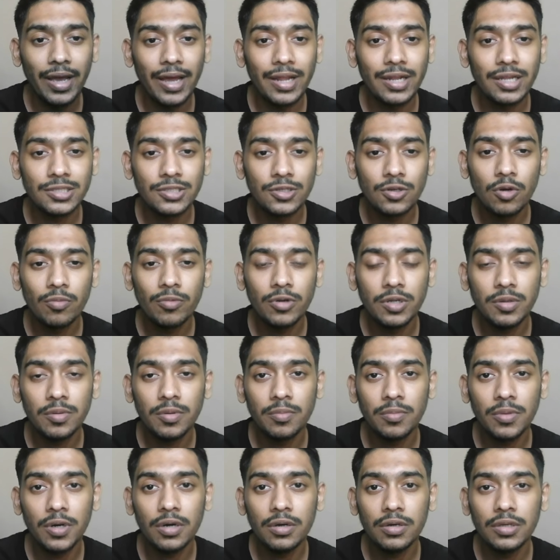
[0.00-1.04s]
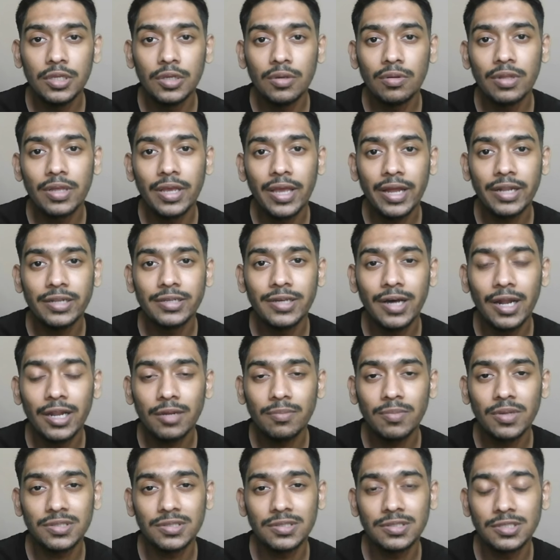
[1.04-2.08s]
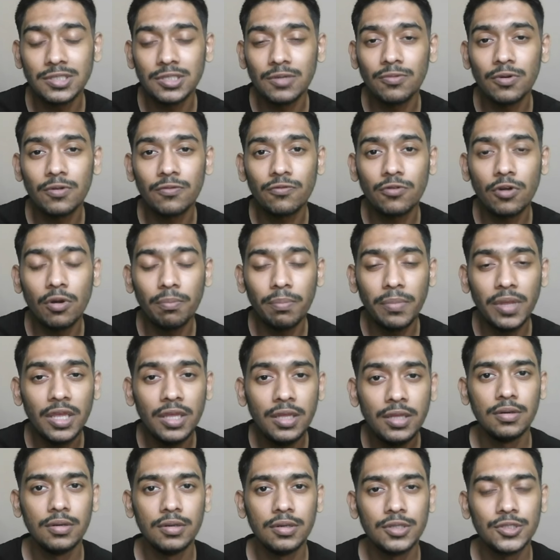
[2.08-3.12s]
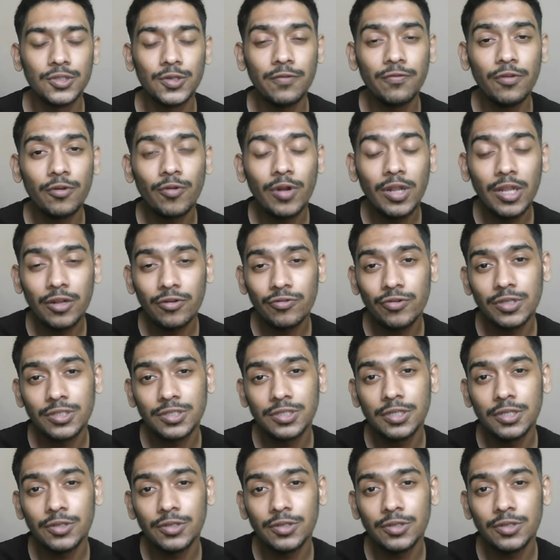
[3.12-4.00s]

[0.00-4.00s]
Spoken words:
as a community member you'll get direct messaging support from me. So if you're really interested to